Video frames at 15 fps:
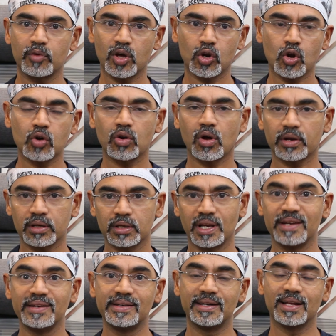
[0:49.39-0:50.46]
We are not talking
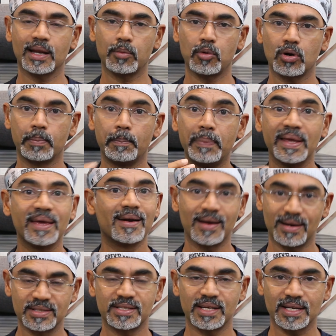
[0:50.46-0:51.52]
in detail about beard
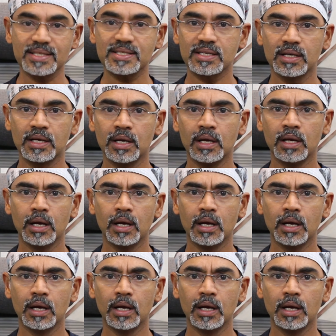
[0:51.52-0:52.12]
and chest.